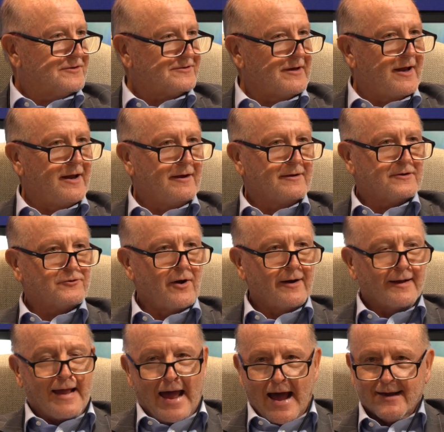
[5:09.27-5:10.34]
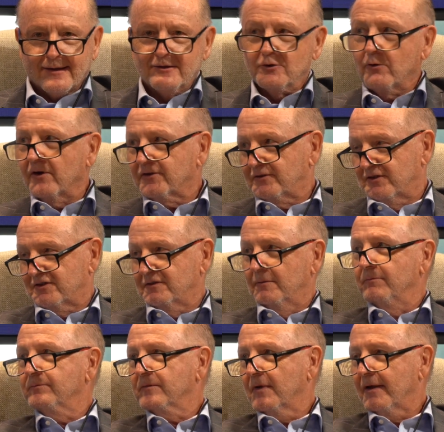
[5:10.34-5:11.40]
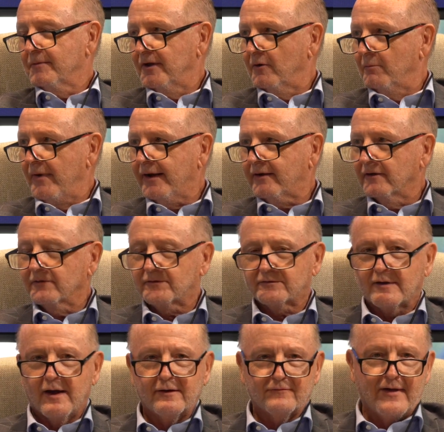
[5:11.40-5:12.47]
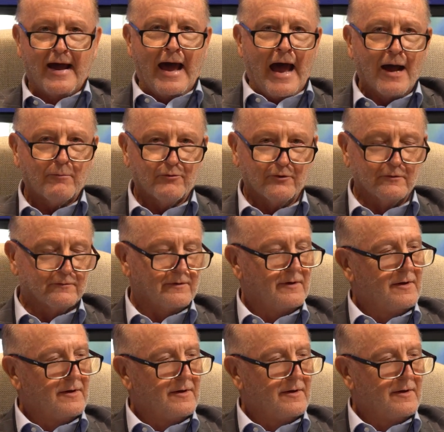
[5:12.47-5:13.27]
try to hack into our system, make us kind of hack-proof.